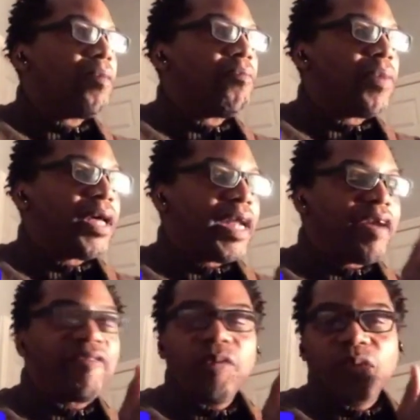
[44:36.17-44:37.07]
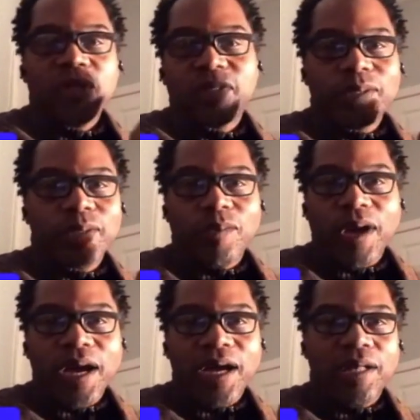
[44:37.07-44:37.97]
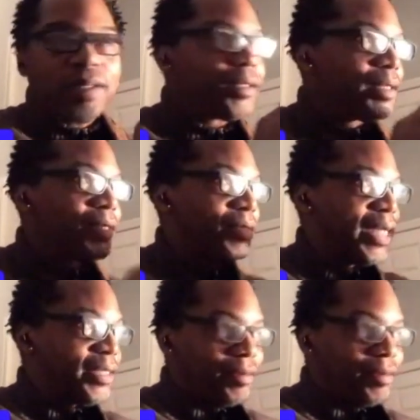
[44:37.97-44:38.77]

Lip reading: but every once in a while, and